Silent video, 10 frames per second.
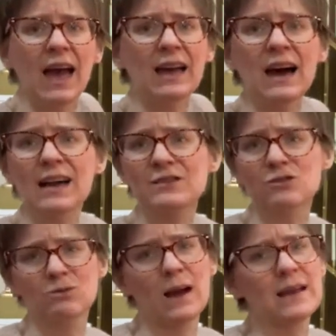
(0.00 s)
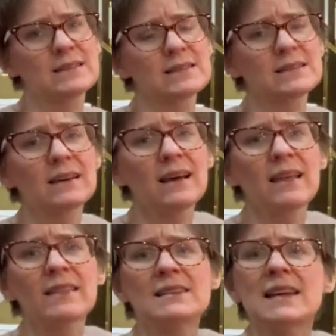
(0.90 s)
and God's grace,
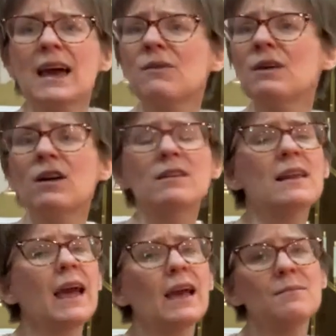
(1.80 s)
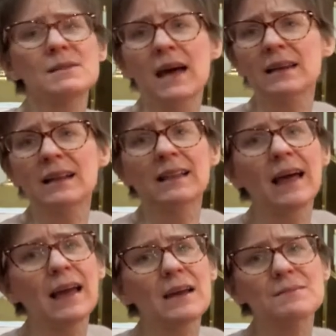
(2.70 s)
the day we are named and
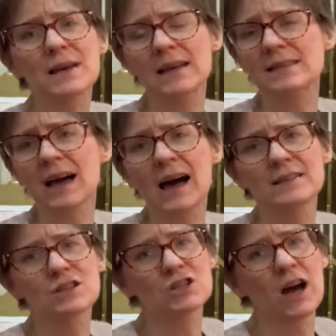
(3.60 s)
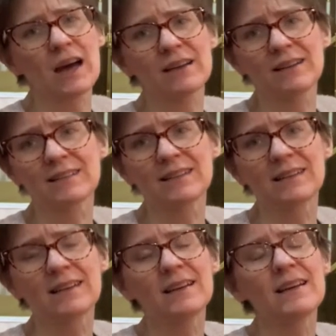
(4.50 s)
claimed as God's child,
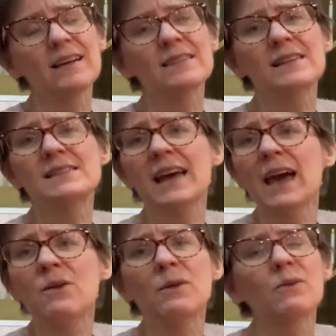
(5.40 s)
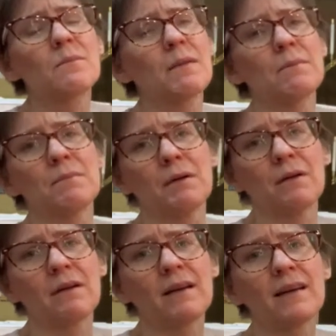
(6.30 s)
the day we
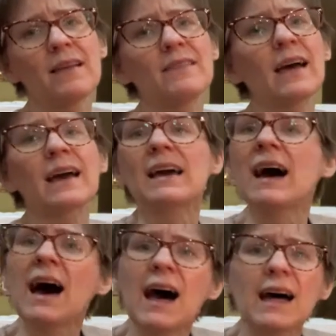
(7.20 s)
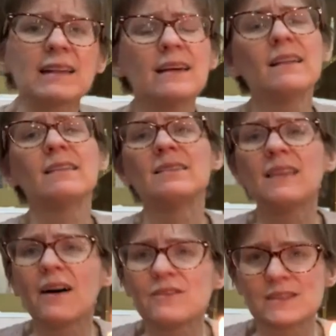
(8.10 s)
remember that God
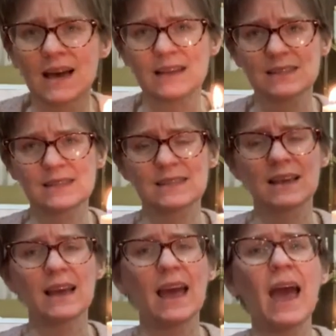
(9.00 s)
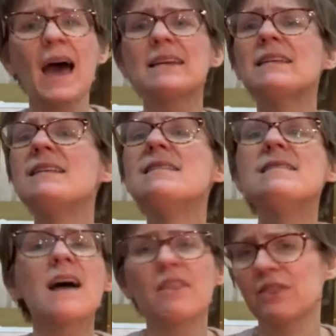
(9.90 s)
loves us
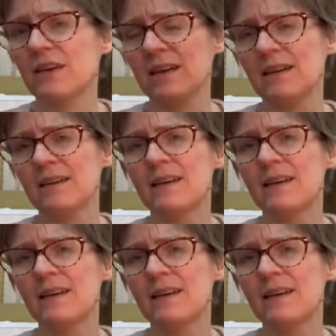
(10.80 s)
and nothing,